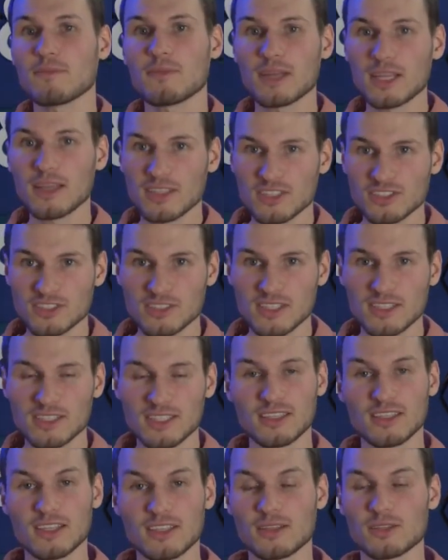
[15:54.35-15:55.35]

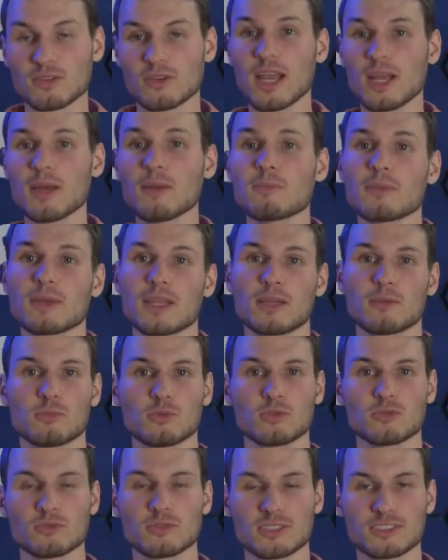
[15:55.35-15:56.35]
Additionally, you helped me
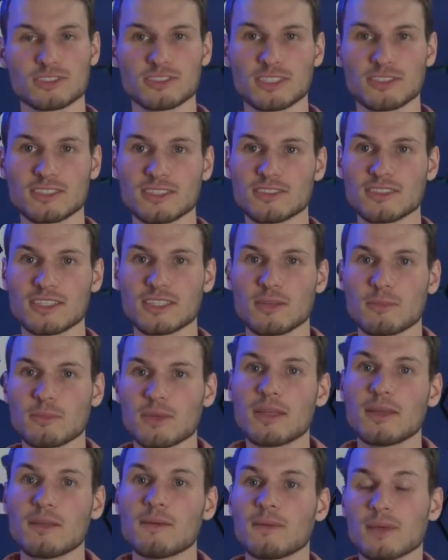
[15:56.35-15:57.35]
improve this statistic a
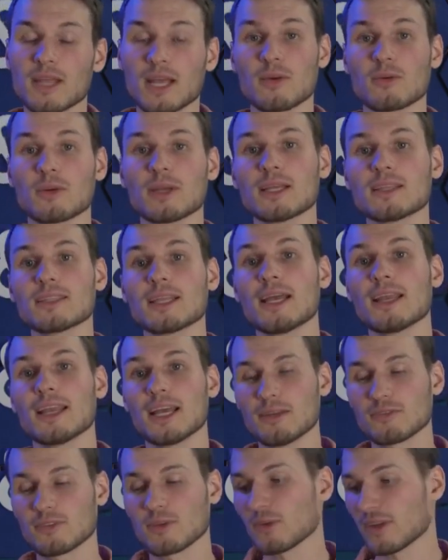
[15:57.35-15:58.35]
bit. I really thank
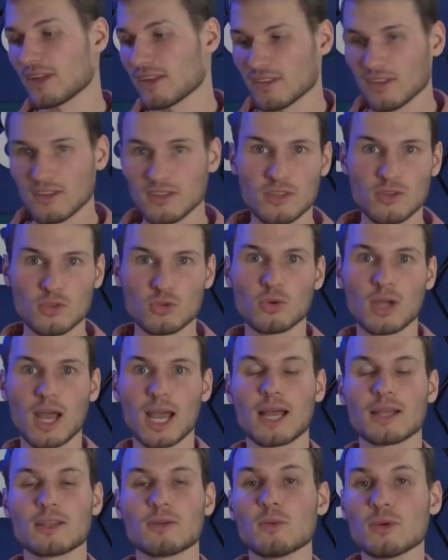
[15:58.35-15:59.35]
everyone who
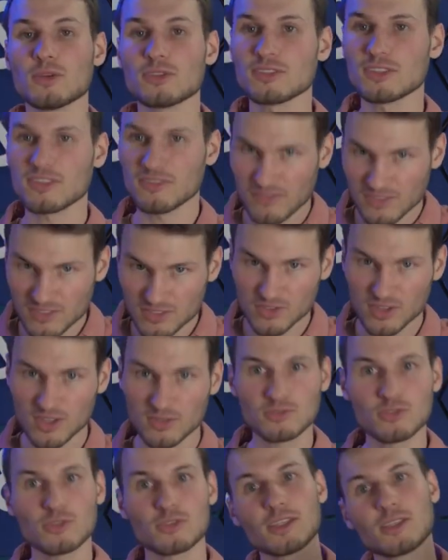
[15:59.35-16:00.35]
has watched this video
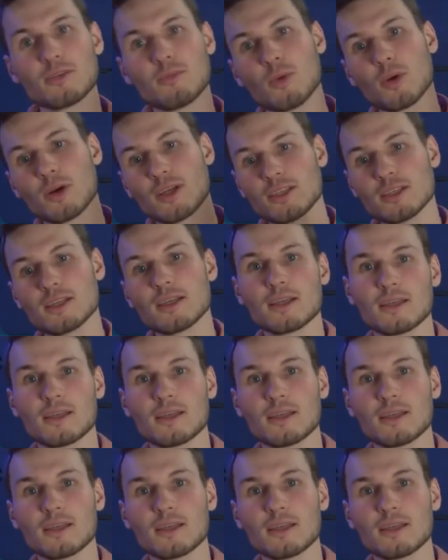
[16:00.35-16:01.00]
up to this point